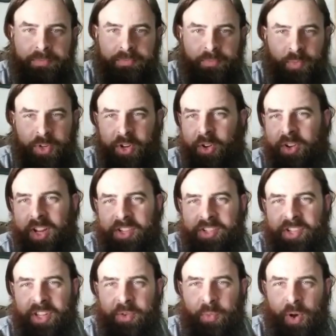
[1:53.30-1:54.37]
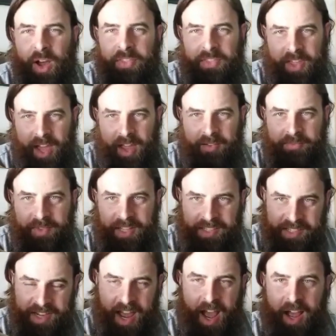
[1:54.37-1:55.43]
We don't necessarily want that.
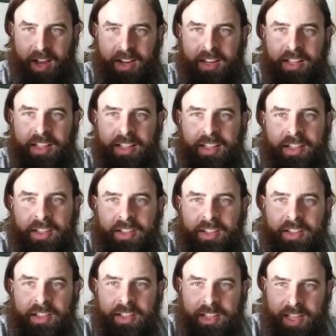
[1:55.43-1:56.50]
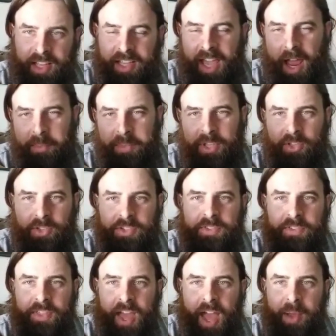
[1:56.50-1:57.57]
It can be used
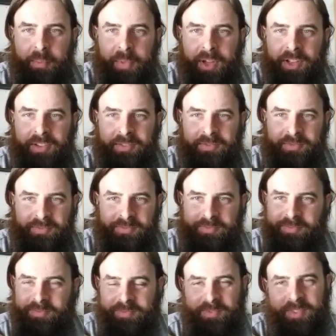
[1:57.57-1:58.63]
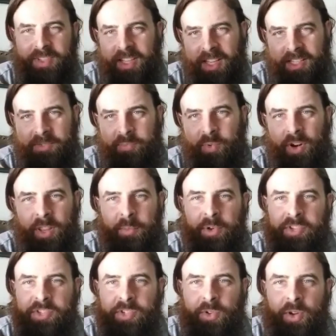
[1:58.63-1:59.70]
for that, but it's one of the
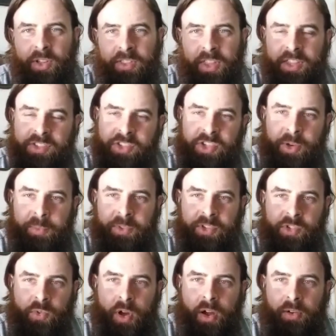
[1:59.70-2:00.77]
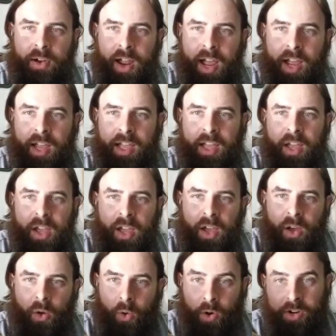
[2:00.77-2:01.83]
most annoying things to jump in the squat rack
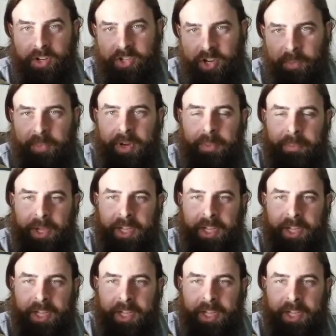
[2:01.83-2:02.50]
or to jump in a bench